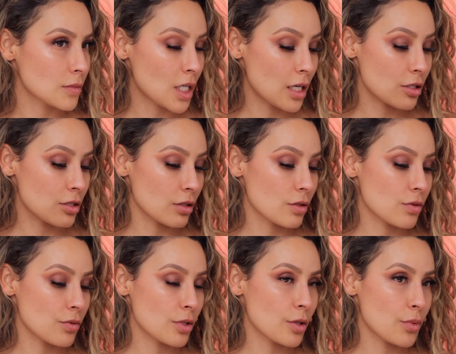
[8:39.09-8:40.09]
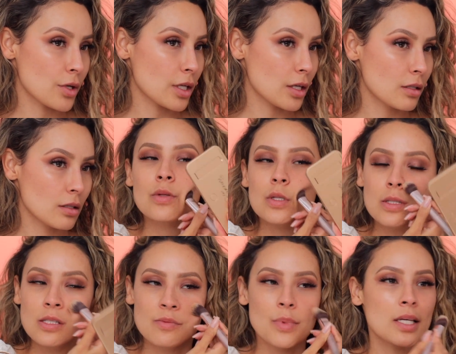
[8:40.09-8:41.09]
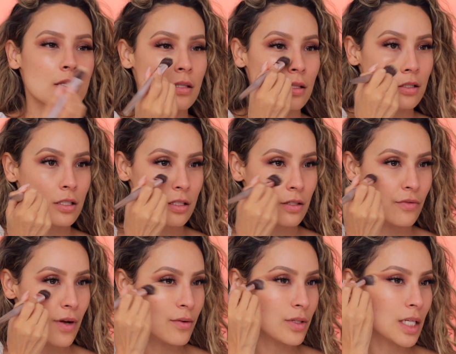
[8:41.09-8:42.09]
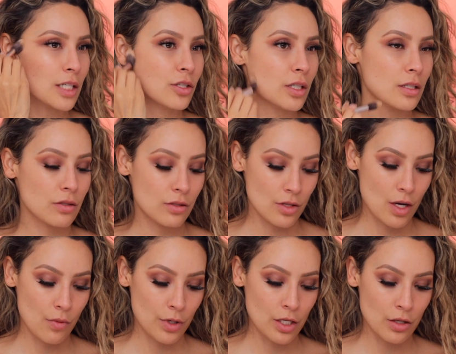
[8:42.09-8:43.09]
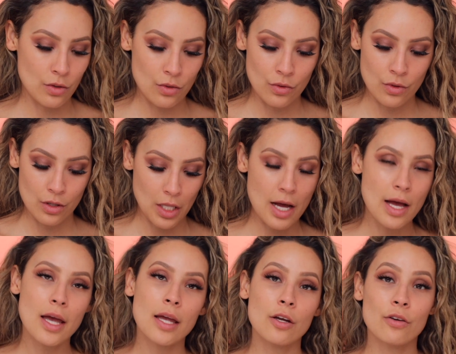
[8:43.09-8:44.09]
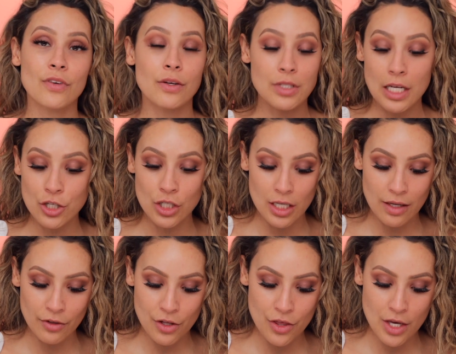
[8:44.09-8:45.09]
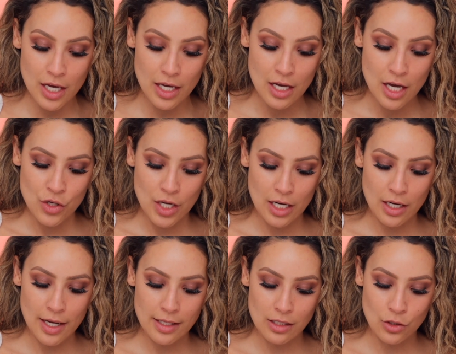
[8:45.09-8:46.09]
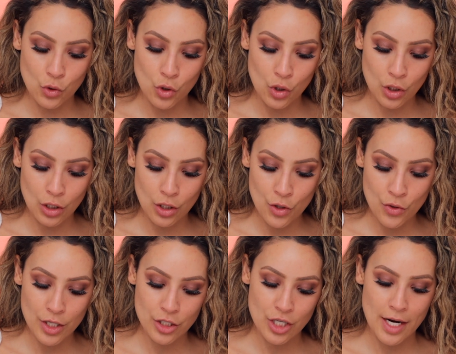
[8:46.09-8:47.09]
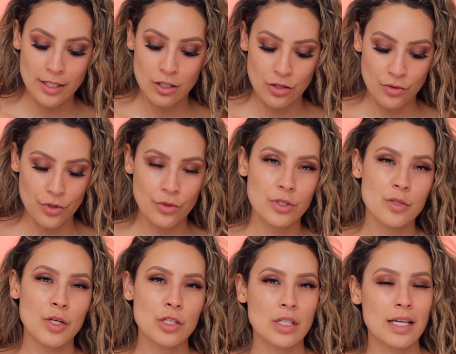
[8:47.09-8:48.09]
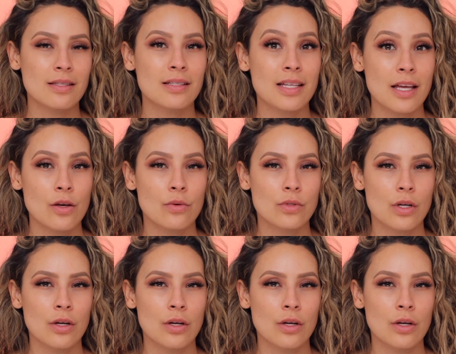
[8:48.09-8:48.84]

It actually looks really pretty. This is basically just a foundation so that when you apply your foundation and everything, you get a nice little glow that shines through, especially as the day goes